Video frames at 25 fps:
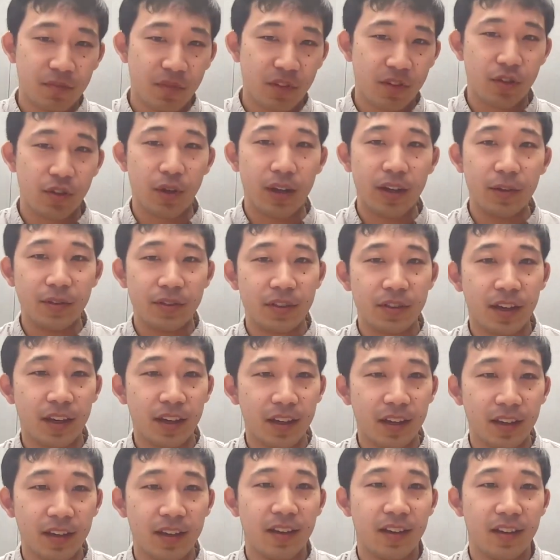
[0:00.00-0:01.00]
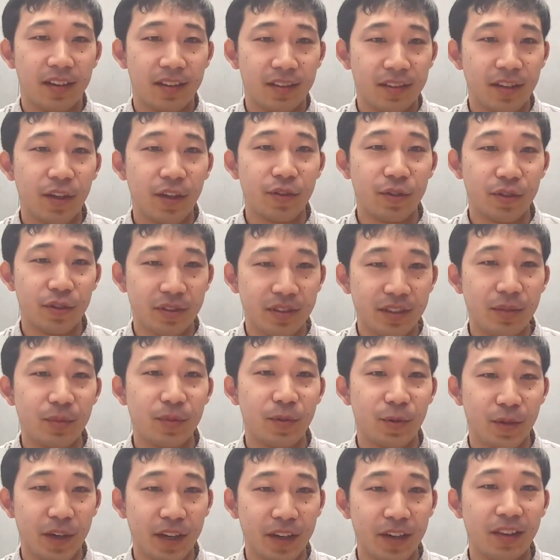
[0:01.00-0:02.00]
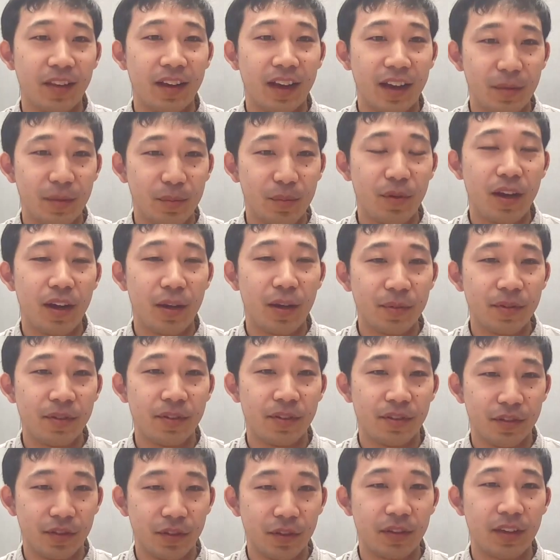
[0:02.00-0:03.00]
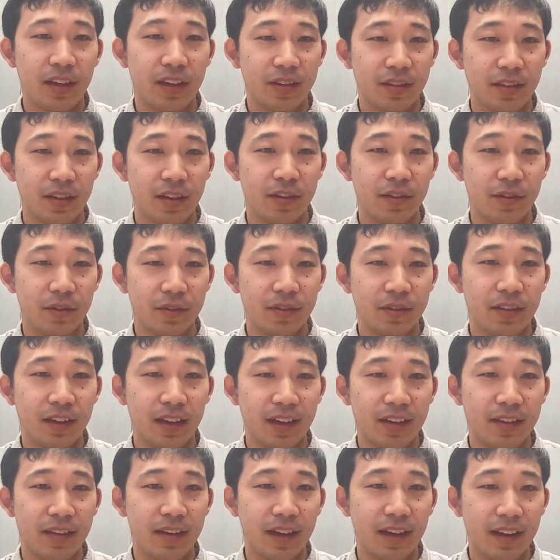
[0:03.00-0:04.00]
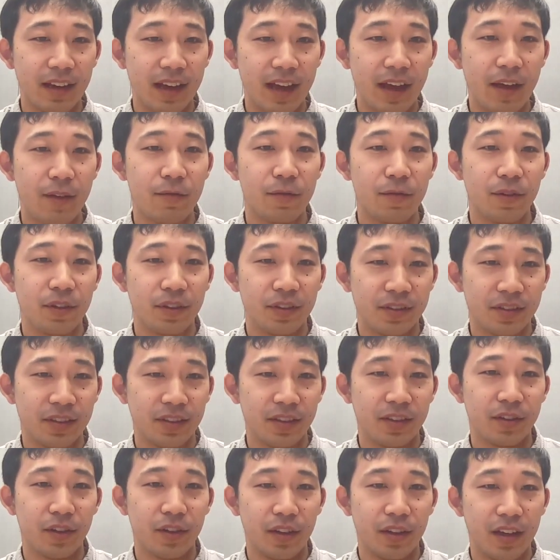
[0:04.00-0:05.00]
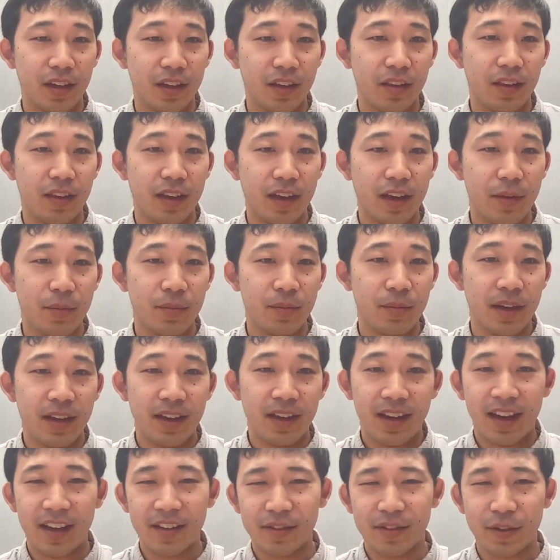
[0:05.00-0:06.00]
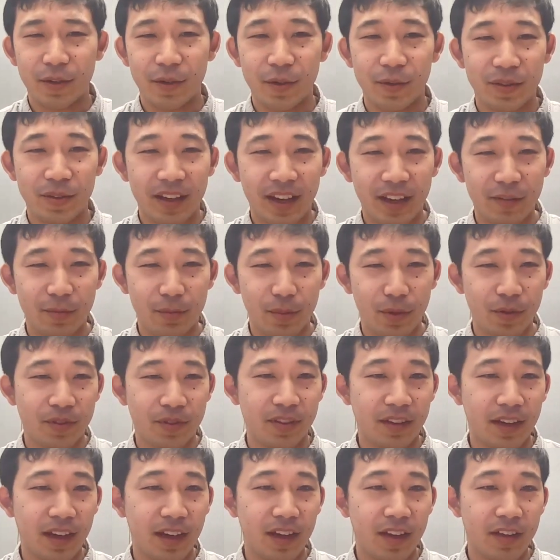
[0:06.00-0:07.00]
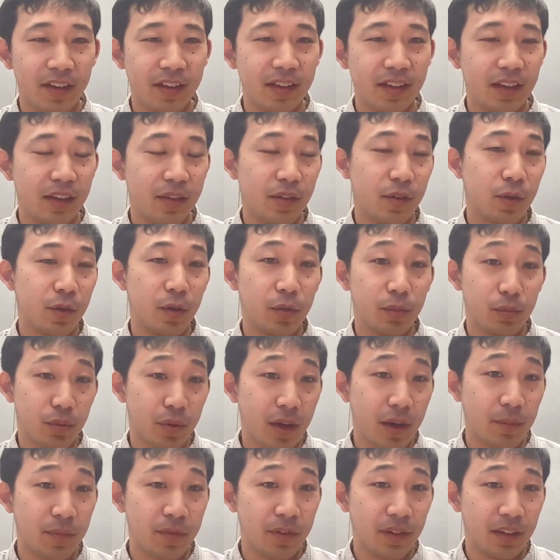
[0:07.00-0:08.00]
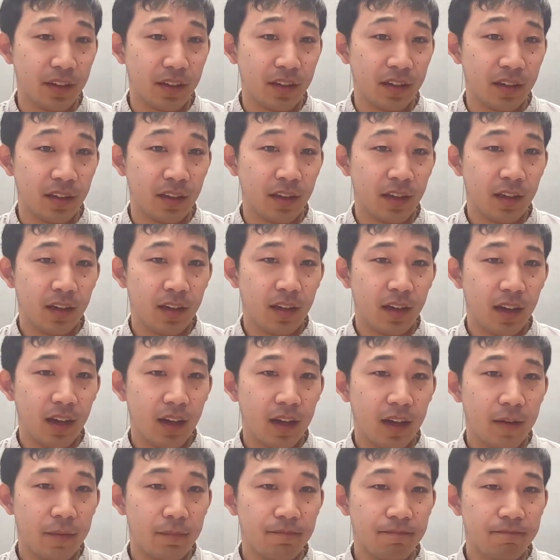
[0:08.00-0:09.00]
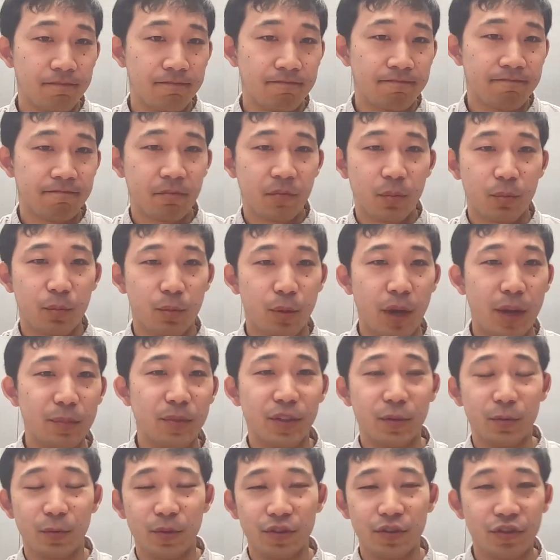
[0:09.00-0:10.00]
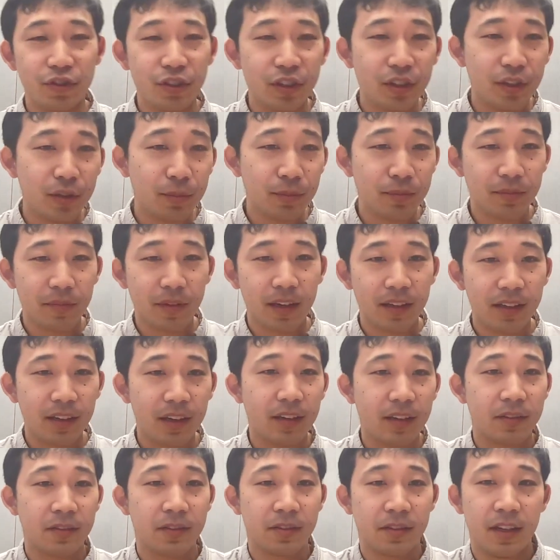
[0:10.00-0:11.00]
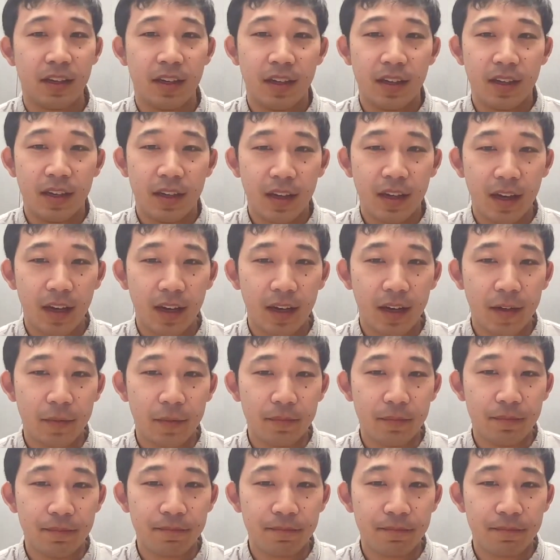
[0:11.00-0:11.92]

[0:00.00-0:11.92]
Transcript: So I would say tell your team to write a lot of prompts. You'll get to understand that every single LLM has their own kind of personality and their own prompting regime, I guess. I